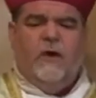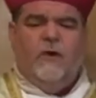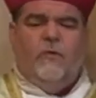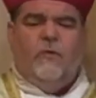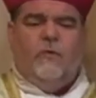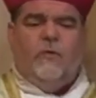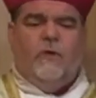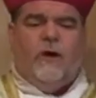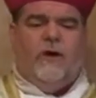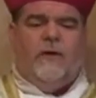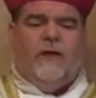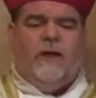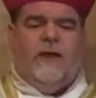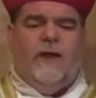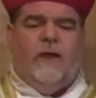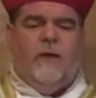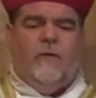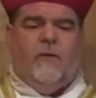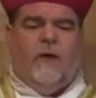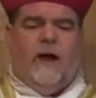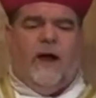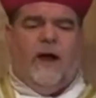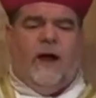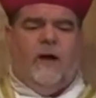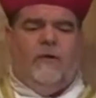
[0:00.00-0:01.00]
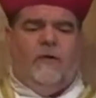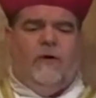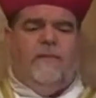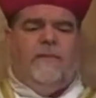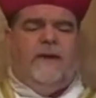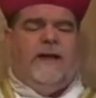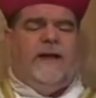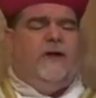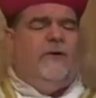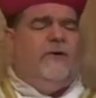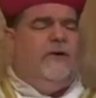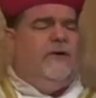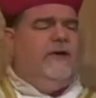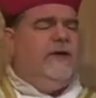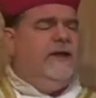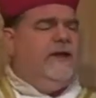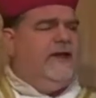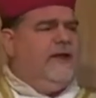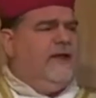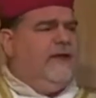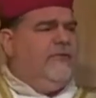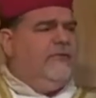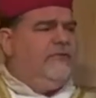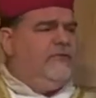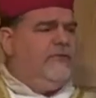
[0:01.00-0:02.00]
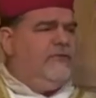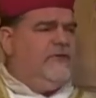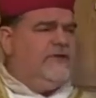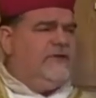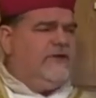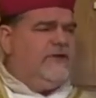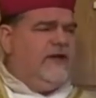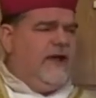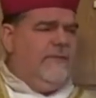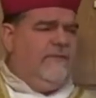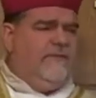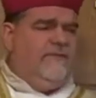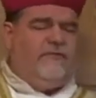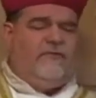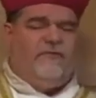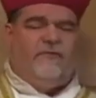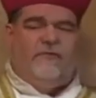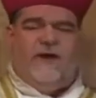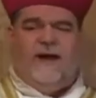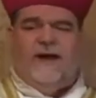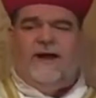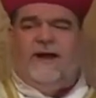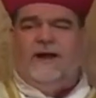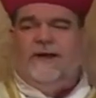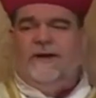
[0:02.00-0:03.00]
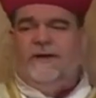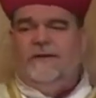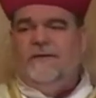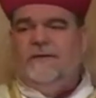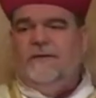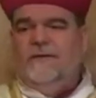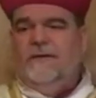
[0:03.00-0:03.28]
worry, well, how am I going to get through the time of trial?